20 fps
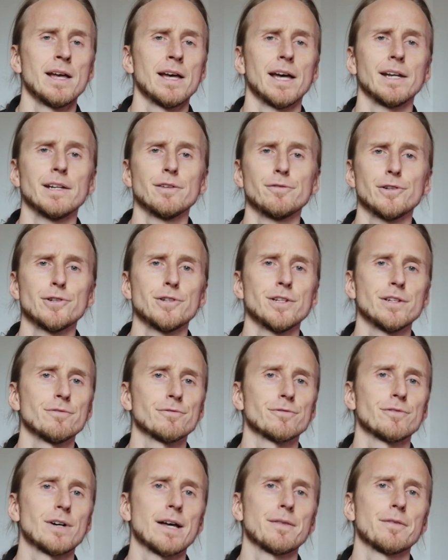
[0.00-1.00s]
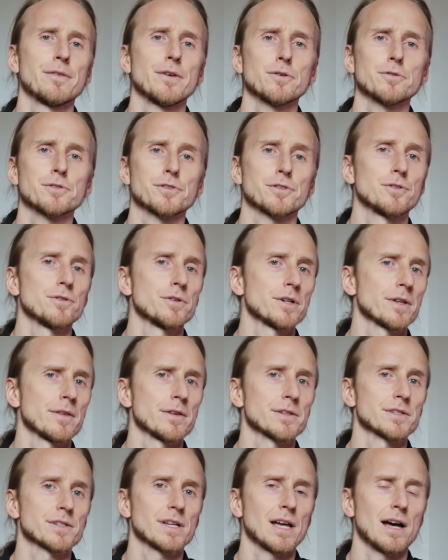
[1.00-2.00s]
And if you didn't find those during the
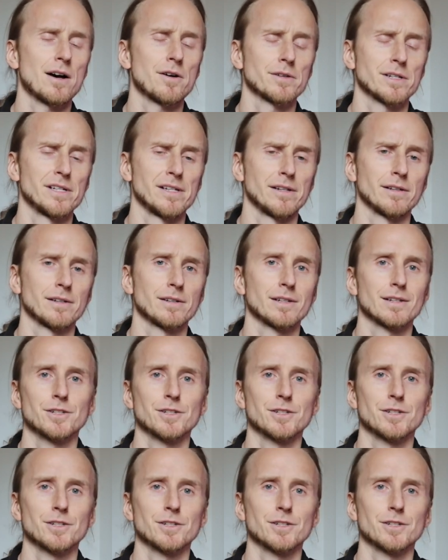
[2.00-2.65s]
scouting,